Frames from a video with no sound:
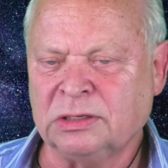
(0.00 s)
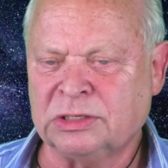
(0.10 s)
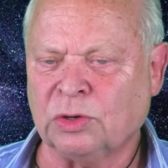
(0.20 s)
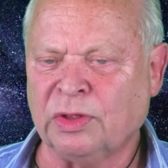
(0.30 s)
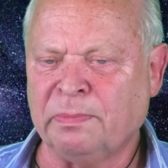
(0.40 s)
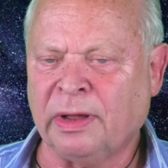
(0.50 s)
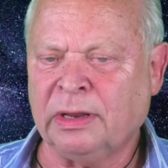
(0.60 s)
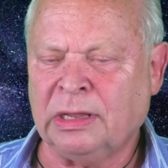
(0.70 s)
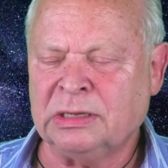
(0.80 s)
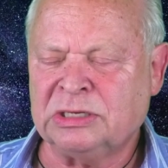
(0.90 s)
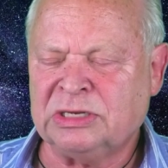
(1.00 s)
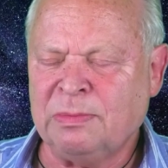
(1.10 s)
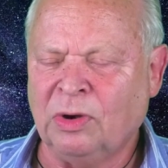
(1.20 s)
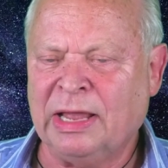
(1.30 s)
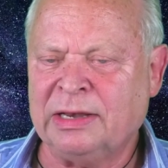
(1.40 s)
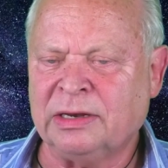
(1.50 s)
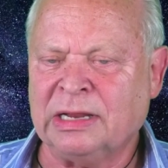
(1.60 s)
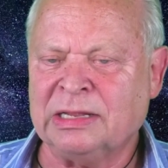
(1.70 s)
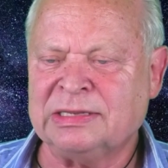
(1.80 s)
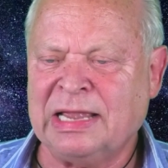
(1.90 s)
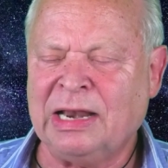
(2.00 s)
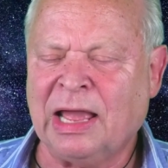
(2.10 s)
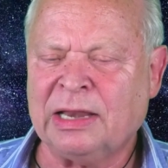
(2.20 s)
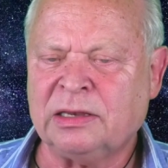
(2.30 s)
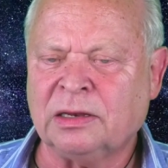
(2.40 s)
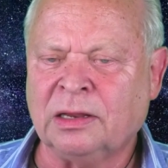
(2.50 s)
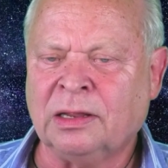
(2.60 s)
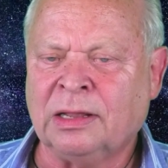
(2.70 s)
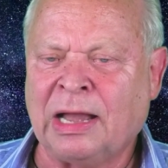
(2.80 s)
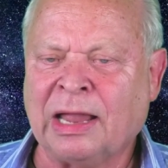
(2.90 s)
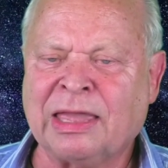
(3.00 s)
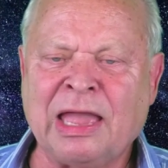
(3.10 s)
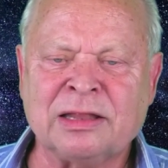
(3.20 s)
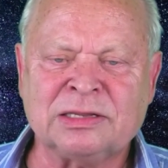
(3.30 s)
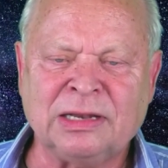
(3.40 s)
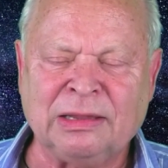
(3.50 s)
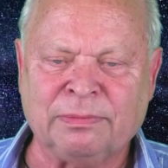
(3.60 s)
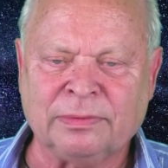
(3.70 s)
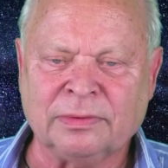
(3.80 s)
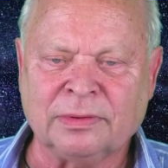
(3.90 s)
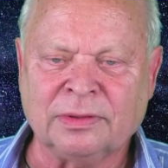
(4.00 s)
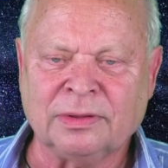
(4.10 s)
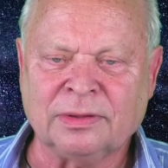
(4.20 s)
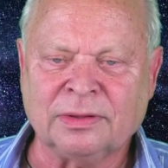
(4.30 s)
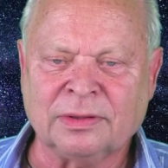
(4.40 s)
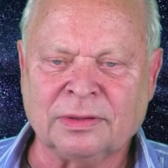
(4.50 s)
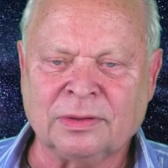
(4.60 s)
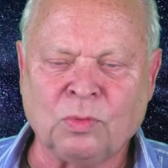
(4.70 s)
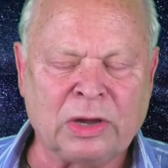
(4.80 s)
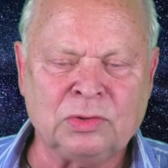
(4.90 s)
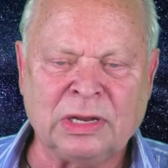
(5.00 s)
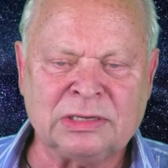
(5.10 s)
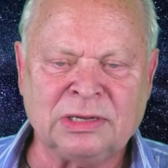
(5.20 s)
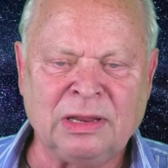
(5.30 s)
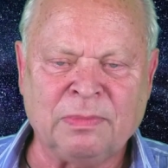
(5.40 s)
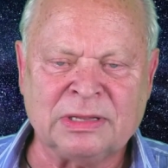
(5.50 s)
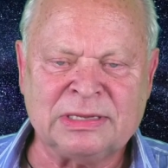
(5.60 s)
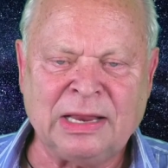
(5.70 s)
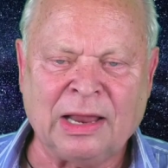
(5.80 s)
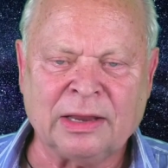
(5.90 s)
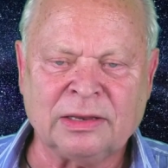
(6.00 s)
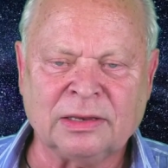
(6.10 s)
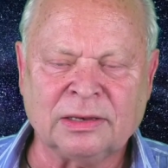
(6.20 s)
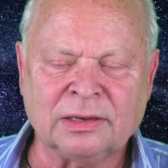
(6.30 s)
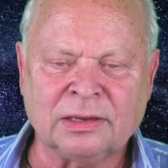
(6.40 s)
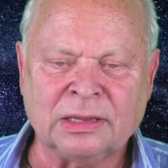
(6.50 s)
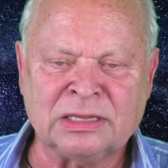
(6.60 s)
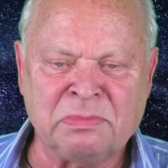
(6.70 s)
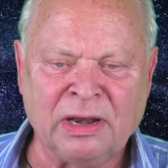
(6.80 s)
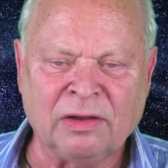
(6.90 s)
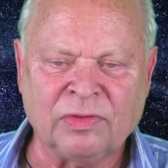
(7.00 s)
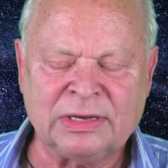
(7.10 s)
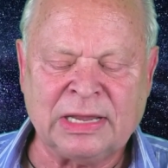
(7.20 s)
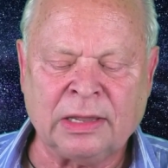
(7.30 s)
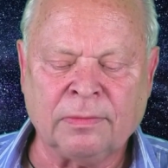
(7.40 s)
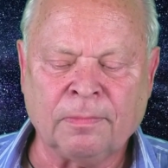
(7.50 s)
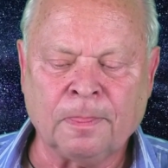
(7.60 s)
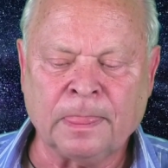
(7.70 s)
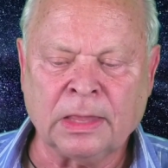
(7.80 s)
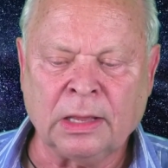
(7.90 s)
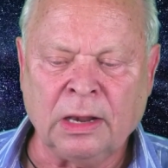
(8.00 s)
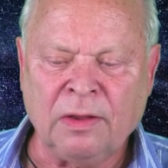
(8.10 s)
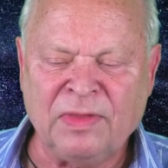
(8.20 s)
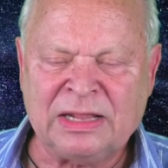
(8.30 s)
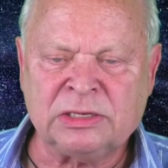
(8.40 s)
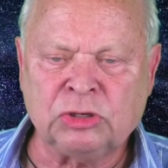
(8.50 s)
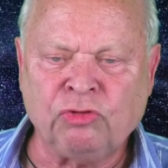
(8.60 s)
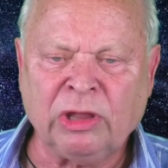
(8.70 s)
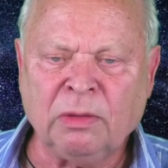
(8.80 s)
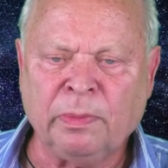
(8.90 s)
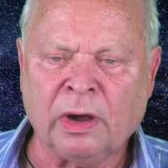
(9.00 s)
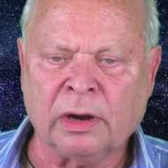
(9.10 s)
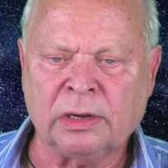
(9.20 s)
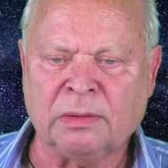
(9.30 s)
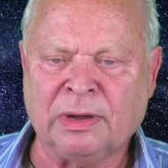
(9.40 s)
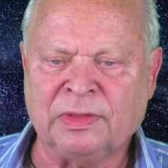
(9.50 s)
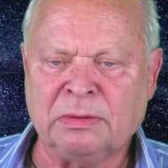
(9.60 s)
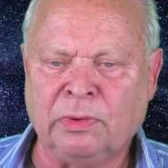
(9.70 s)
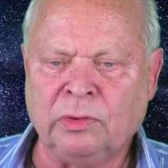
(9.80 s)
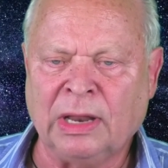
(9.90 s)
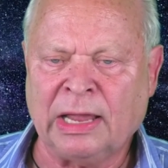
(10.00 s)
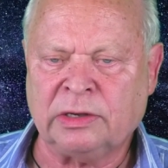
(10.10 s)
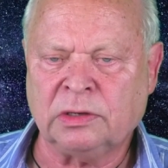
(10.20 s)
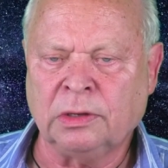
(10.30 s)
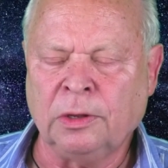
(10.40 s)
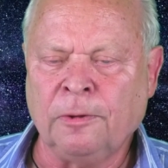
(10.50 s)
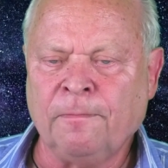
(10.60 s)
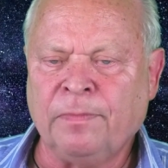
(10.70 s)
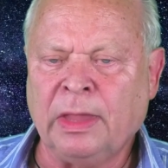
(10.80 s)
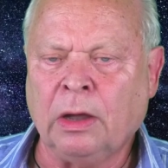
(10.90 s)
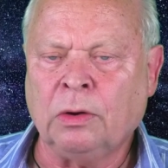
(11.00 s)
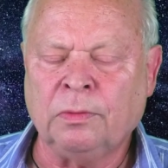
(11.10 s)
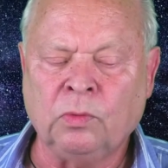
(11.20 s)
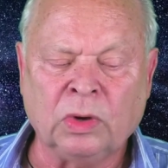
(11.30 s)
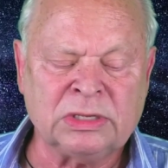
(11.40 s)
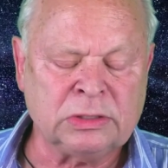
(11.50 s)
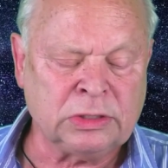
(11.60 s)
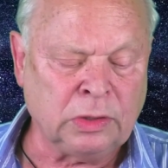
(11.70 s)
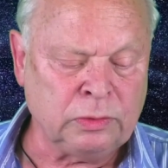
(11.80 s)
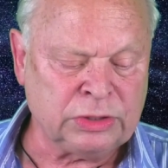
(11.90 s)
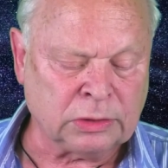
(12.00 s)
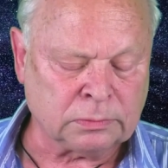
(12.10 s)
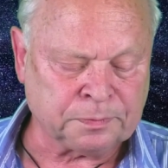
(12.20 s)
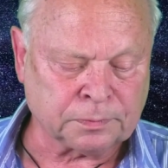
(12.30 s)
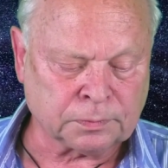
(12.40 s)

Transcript: So the body is stimulated. It's daylight. I can't sleep. Why should I sleep? It's daylight. It's middle of the day. That's the tricky part about that blue light. Now, what's the solution?